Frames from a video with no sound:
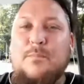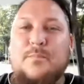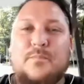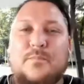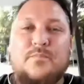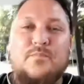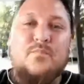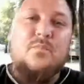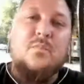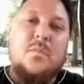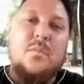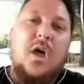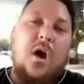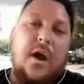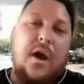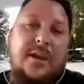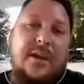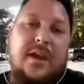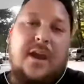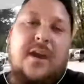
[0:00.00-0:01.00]
No, I
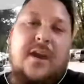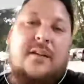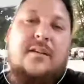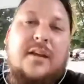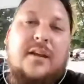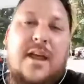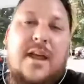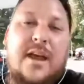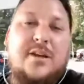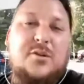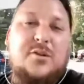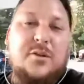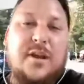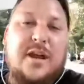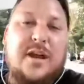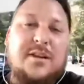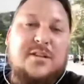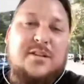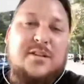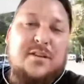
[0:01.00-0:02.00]
can't. And actually, I
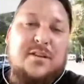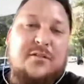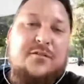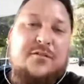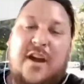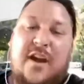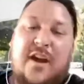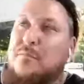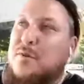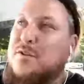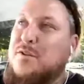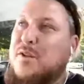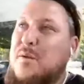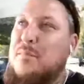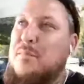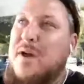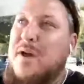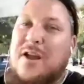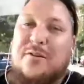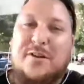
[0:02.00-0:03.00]
just hit 5%
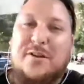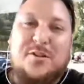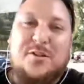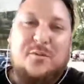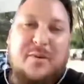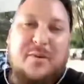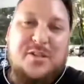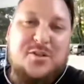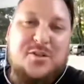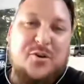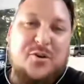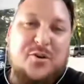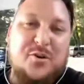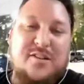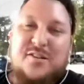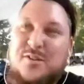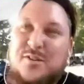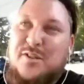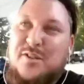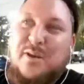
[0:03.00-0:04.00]
battery, so my screen
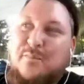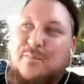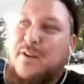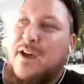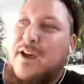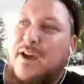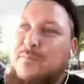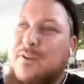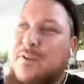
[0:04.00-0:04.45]
just dimmed on me.